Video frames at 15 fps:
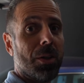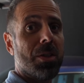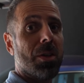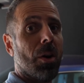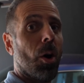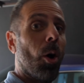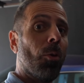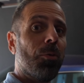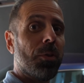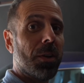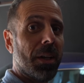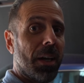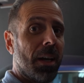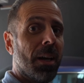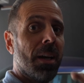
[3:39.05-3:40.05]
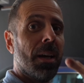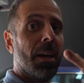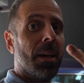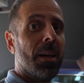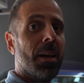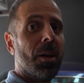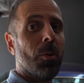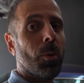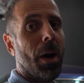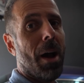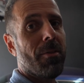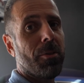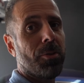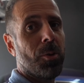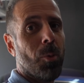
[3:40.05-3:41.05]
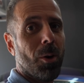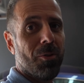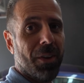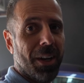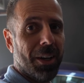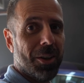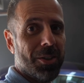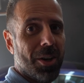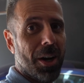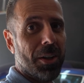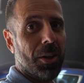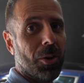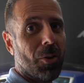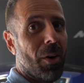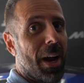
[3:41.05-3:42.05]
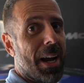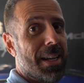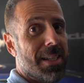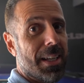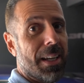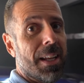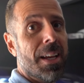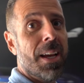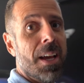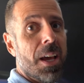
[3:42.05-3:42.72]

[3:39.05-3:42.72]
So hopefully we'll have a few more videos on the horizon.